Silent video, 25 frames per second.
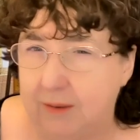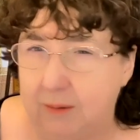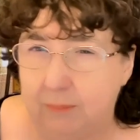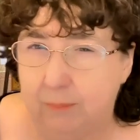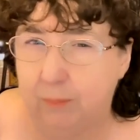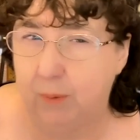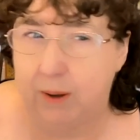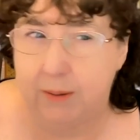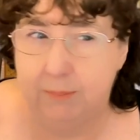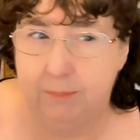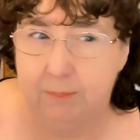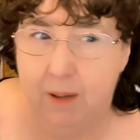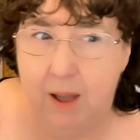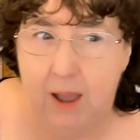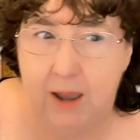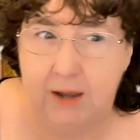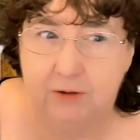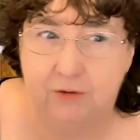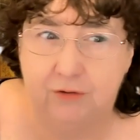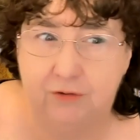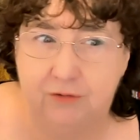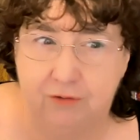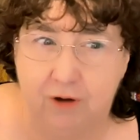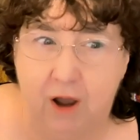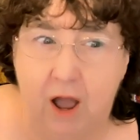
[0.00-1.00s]
that one
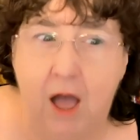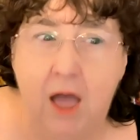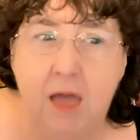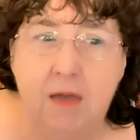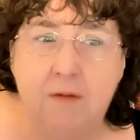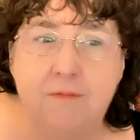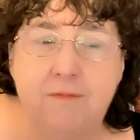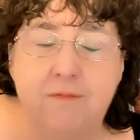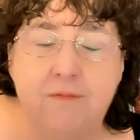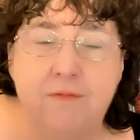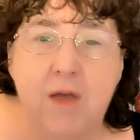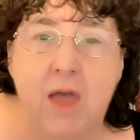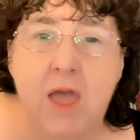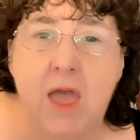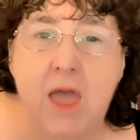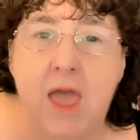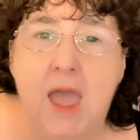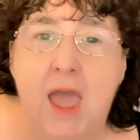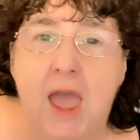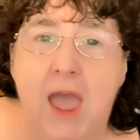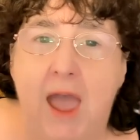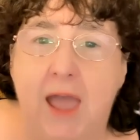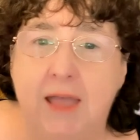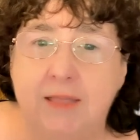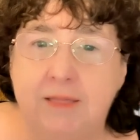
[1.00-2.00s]
might drive,
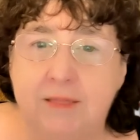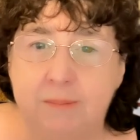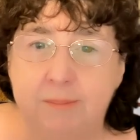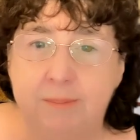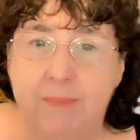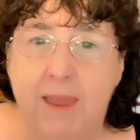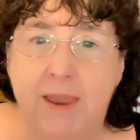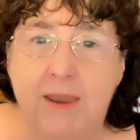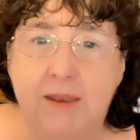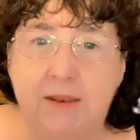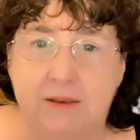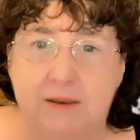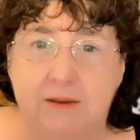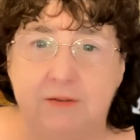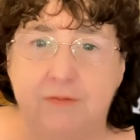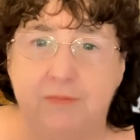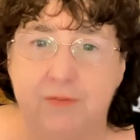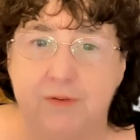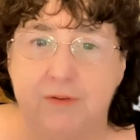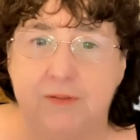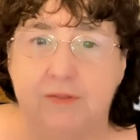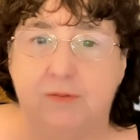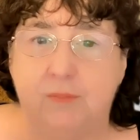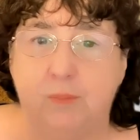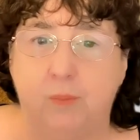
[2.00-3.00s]
and the main
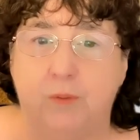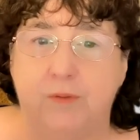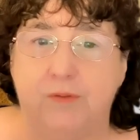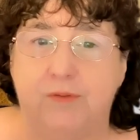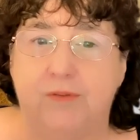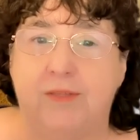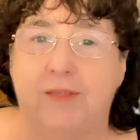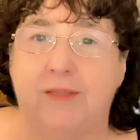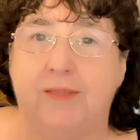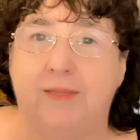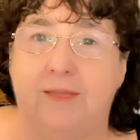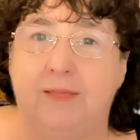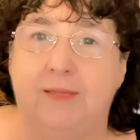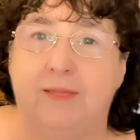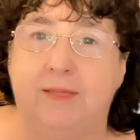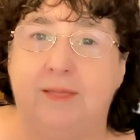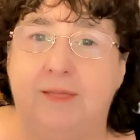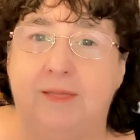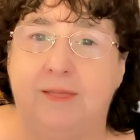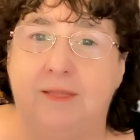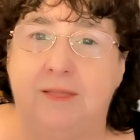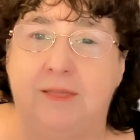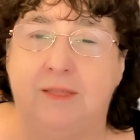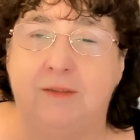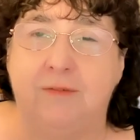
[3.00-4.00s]
difference was that
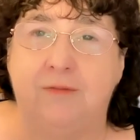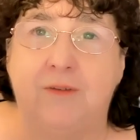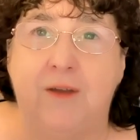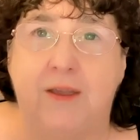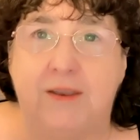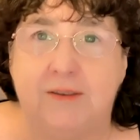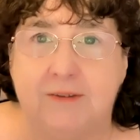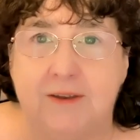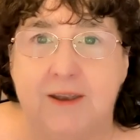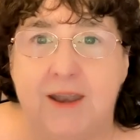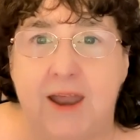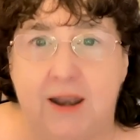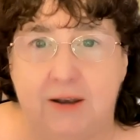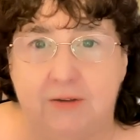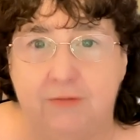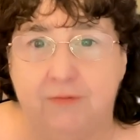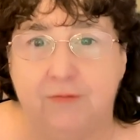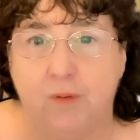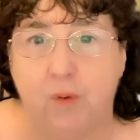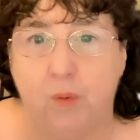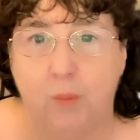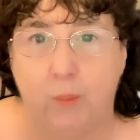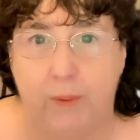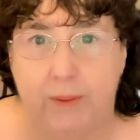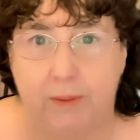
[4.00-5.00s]
the phaeton had
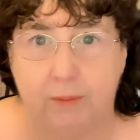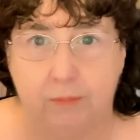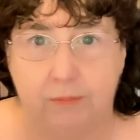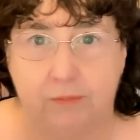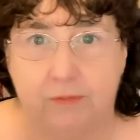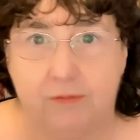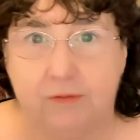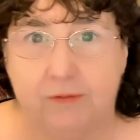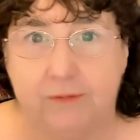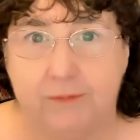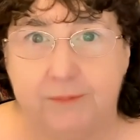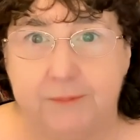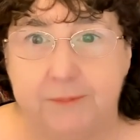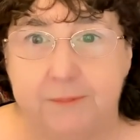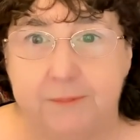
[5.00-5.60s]
four wheels.